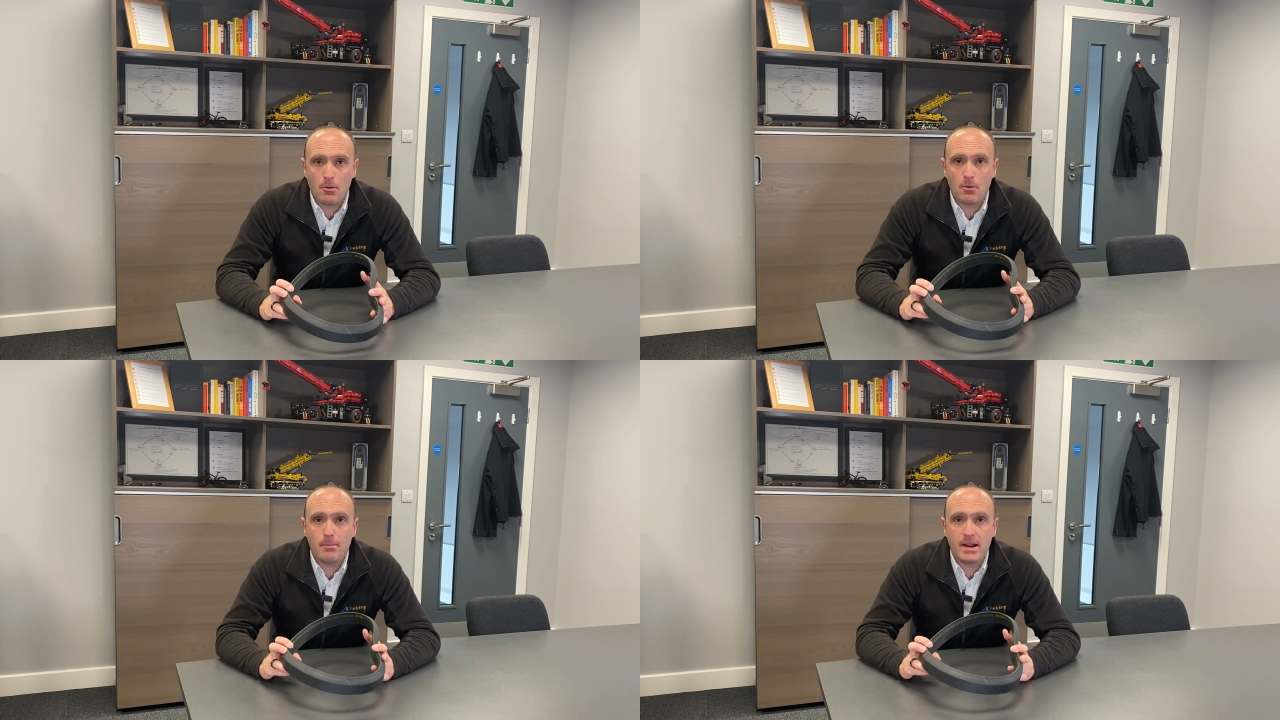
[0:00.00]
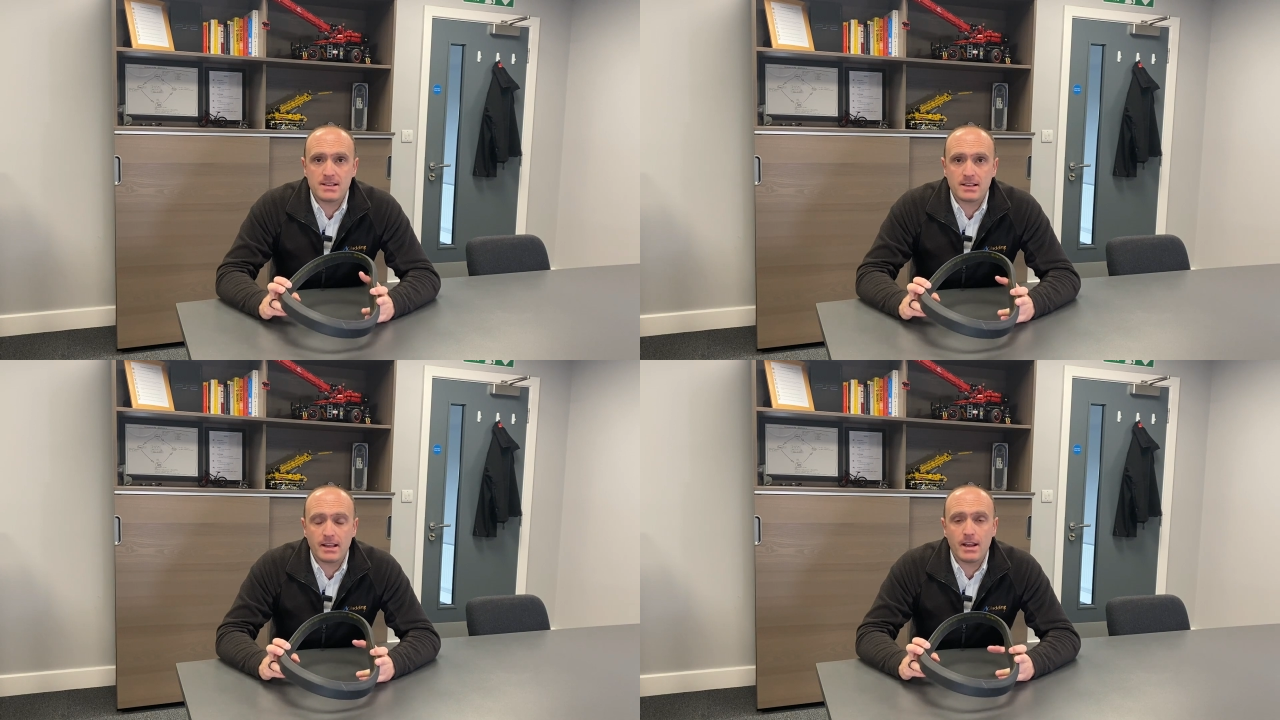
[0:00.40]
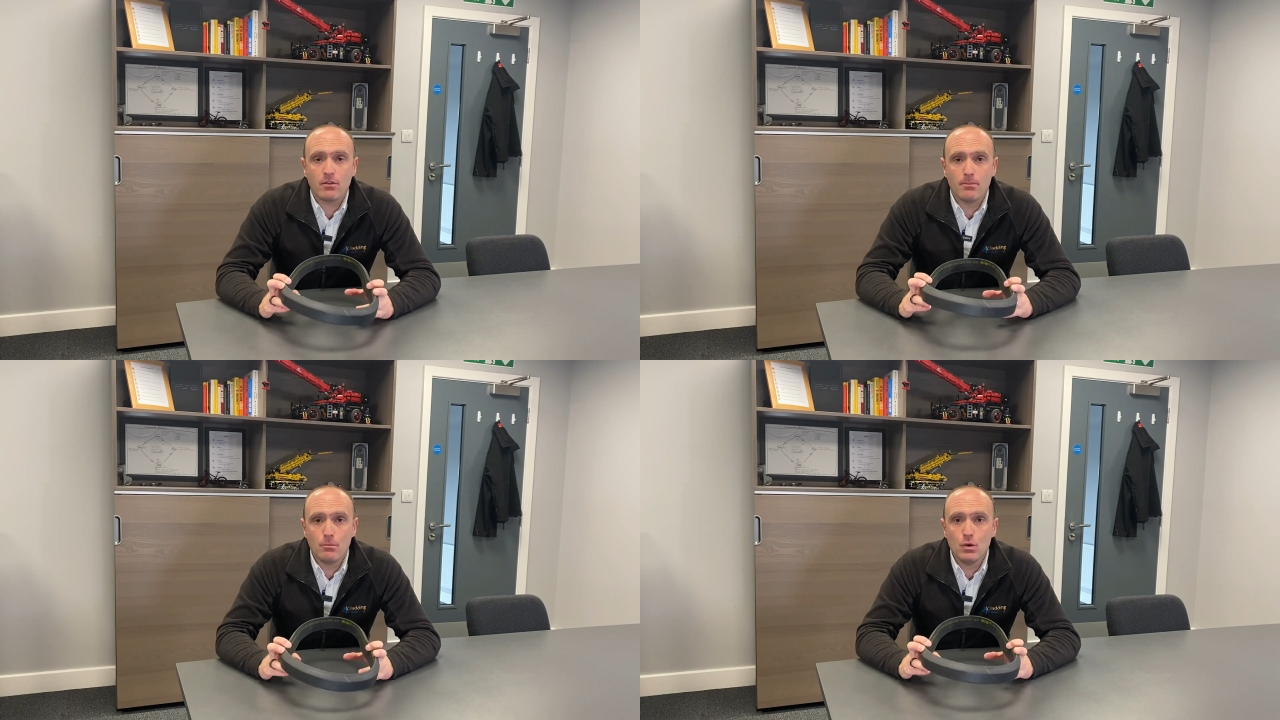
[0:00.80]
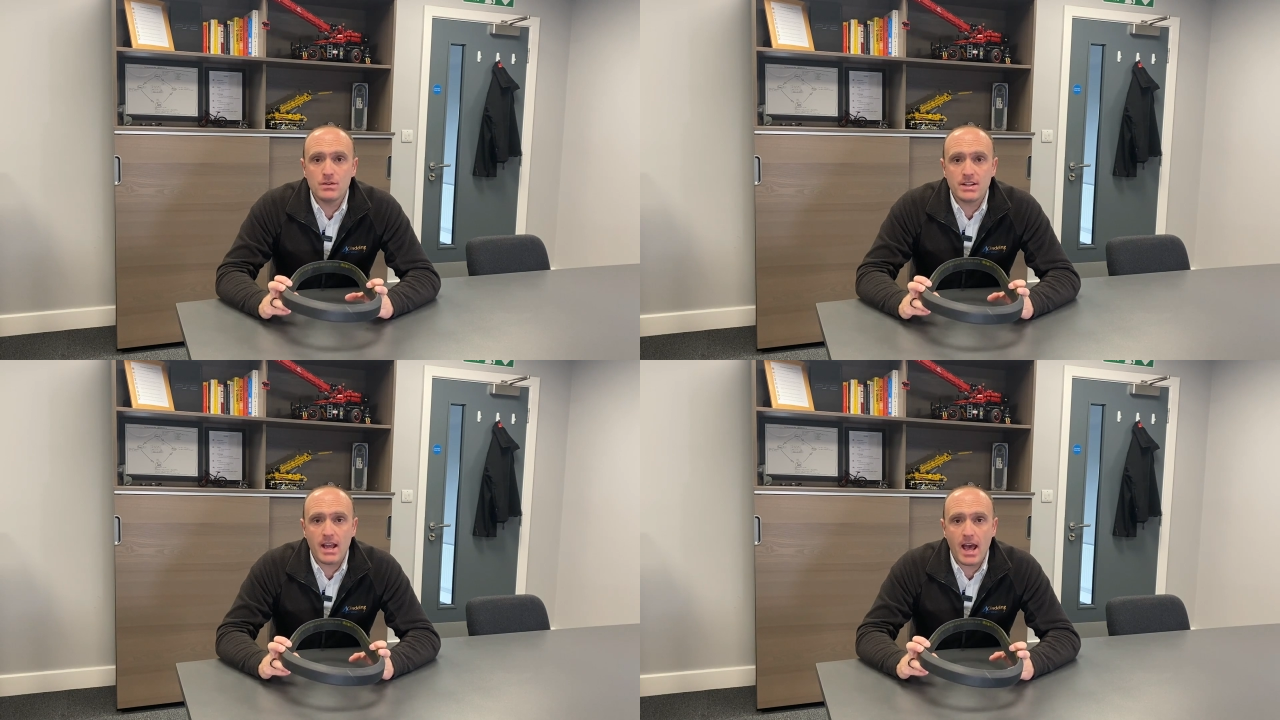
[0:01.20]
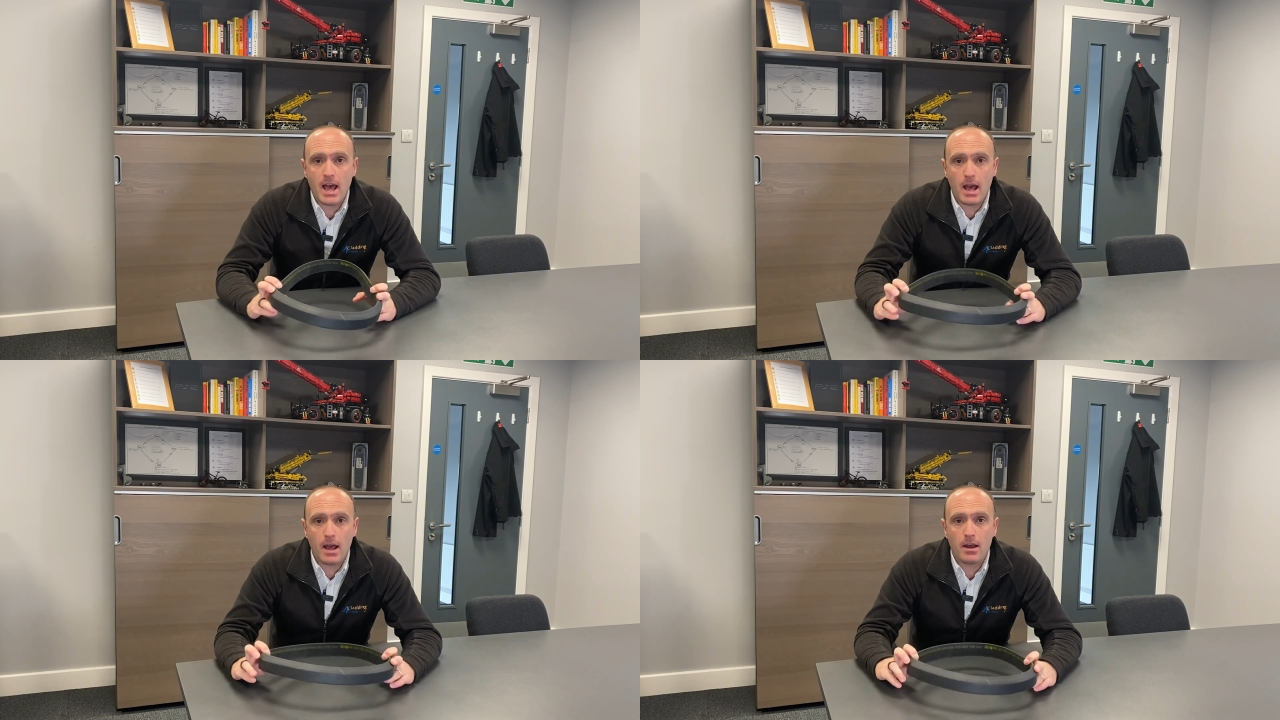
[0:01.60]
but basically it removes the
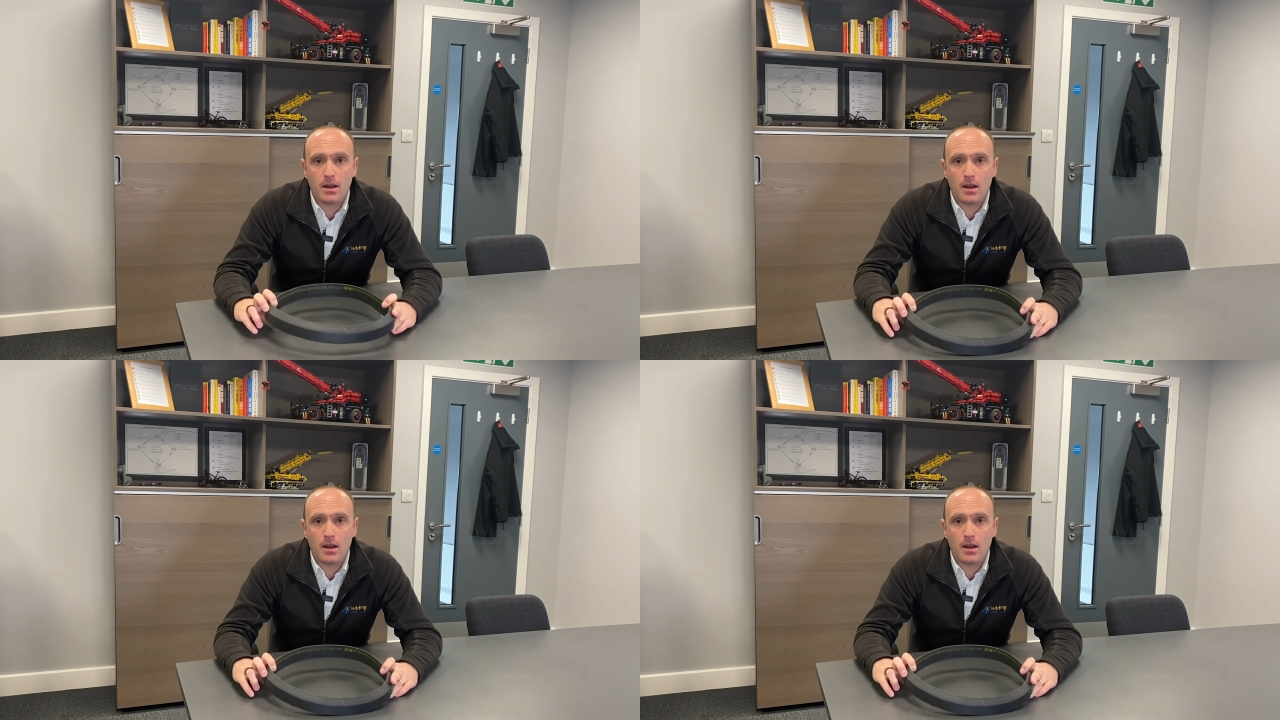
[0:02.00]
air